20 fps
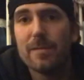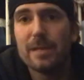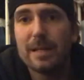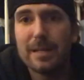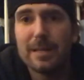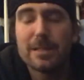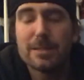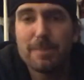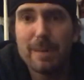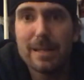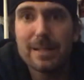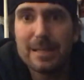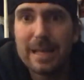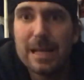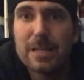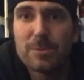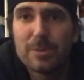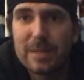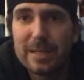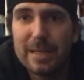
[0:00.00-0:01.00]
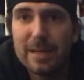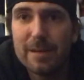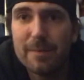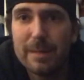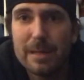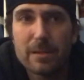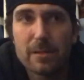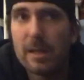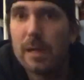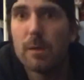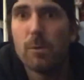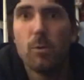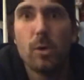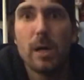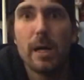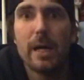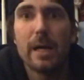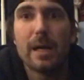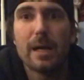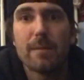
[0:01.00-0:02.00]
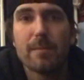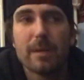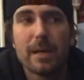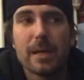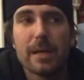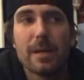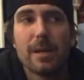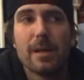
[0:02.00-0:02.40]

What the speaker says: and then the spectators would hear me, and they're like, what? I'm like,